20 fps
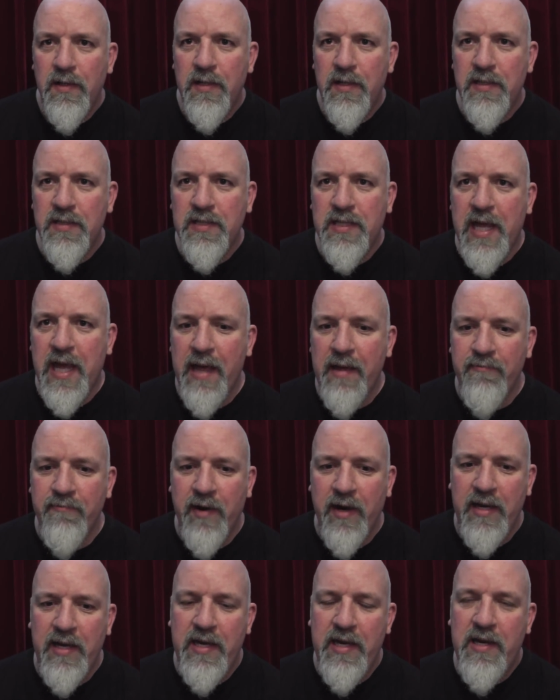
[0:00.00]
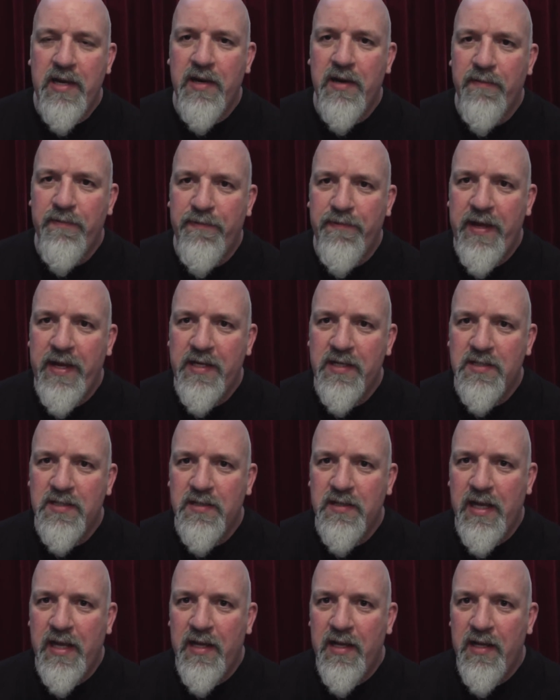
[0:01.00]
That's cat running into the things
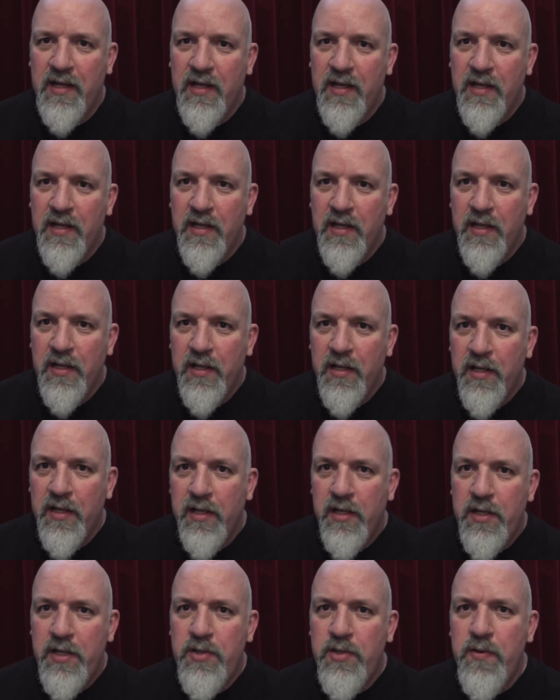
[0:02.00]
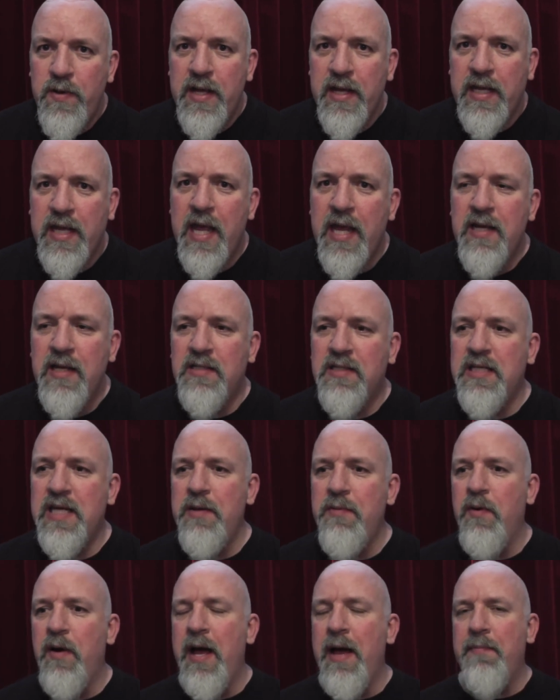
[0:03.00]
and it? You do it again and
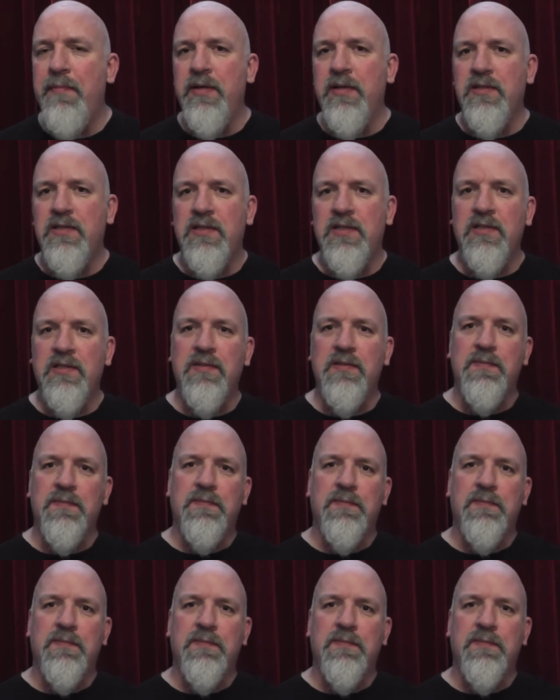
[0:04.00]
see what happens.